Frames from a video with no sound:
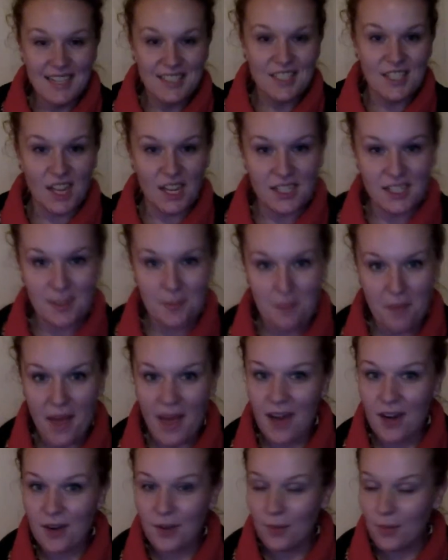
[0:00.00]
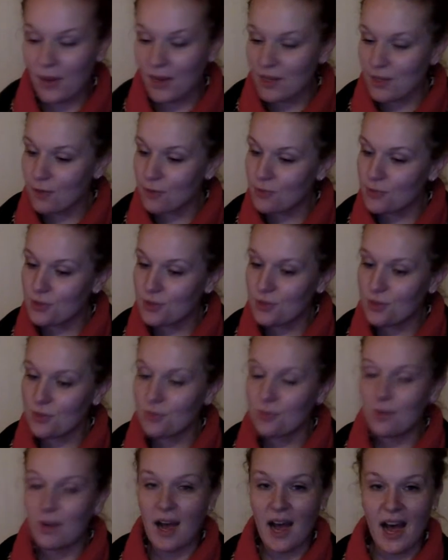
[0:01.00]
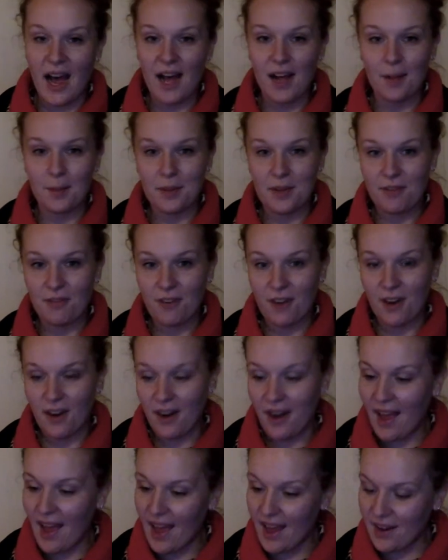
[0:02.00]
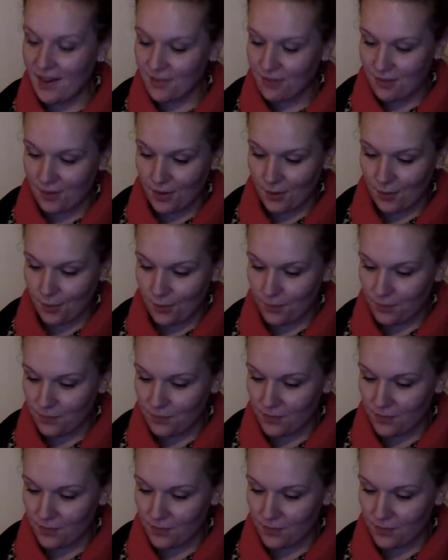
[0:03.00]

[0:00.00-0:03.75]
Doesn't matter what you do. I'll be far ahead of you."